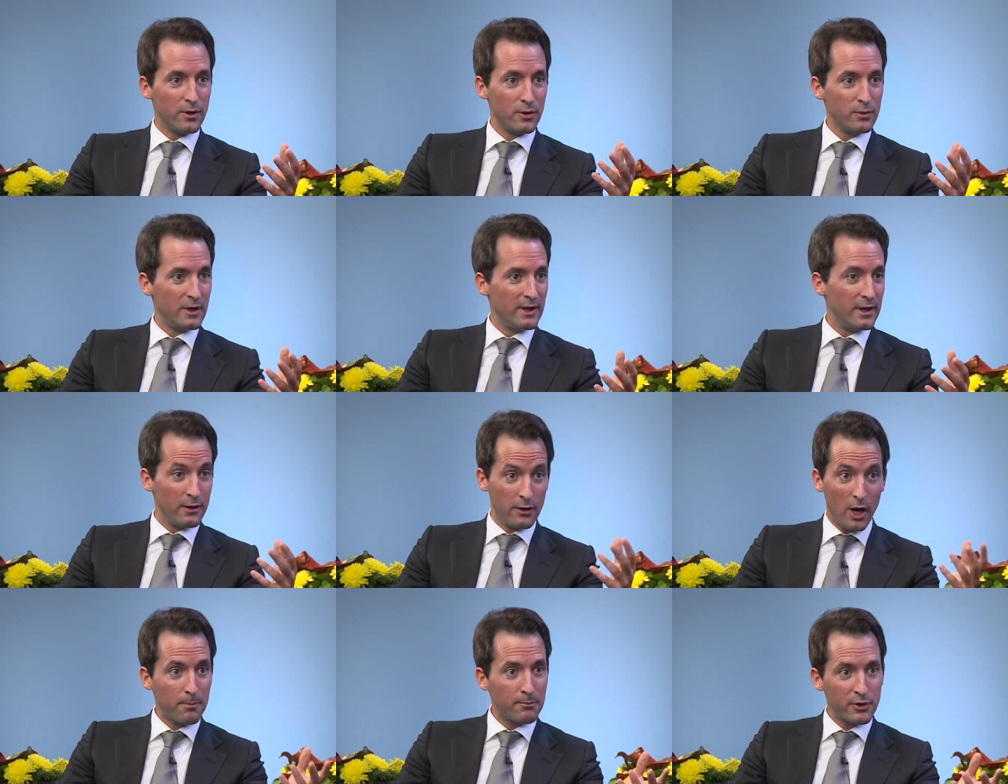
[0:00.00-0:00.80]
only
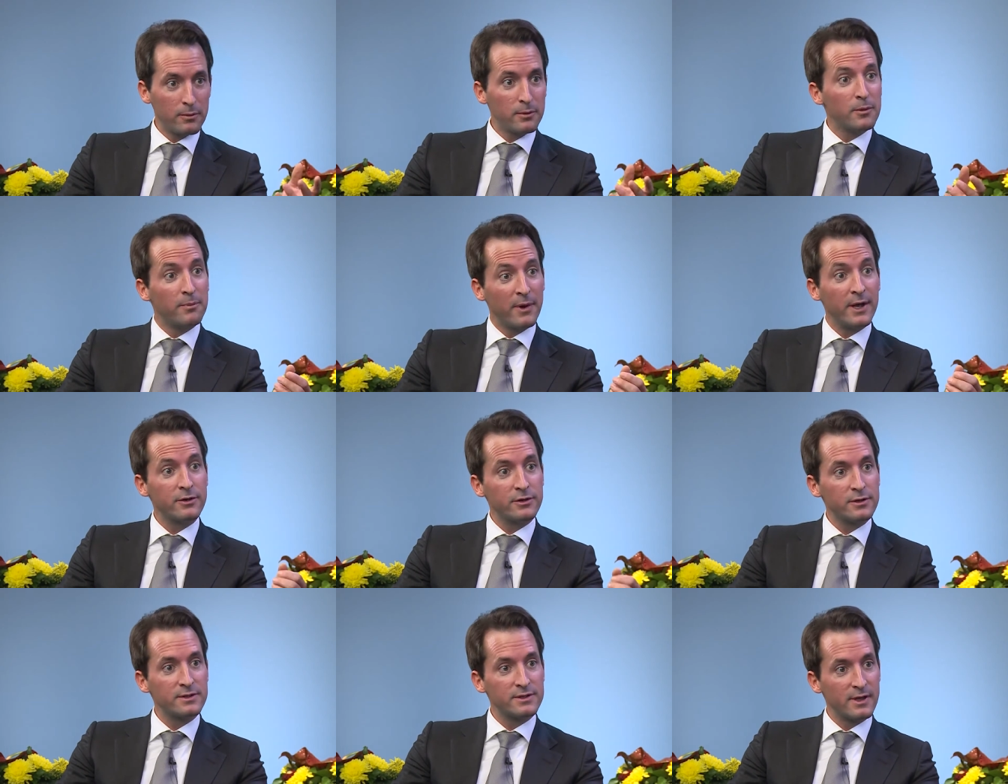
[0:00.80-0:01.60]
inoperable
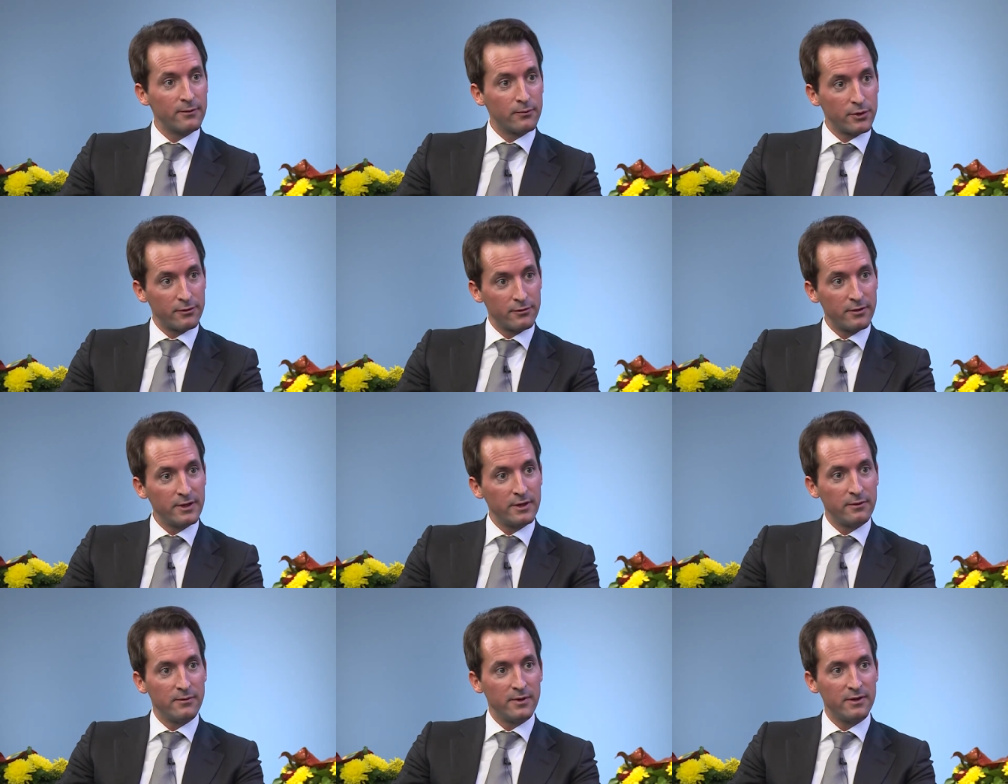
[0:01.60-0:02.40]
patients that were
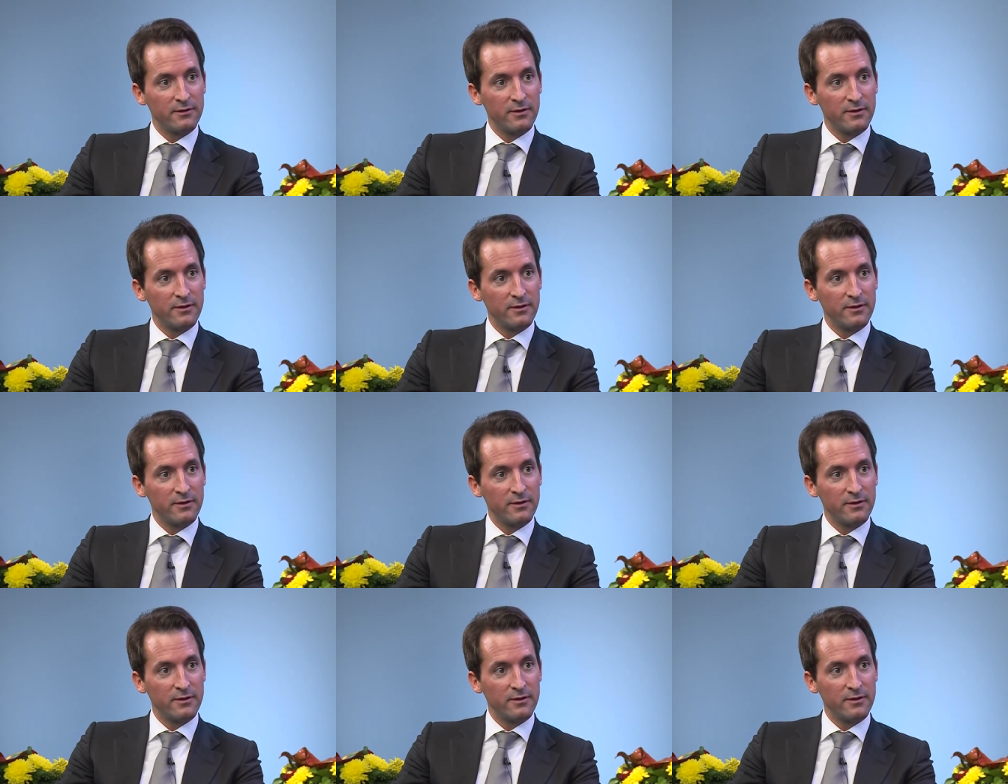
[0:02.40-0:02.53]
treated with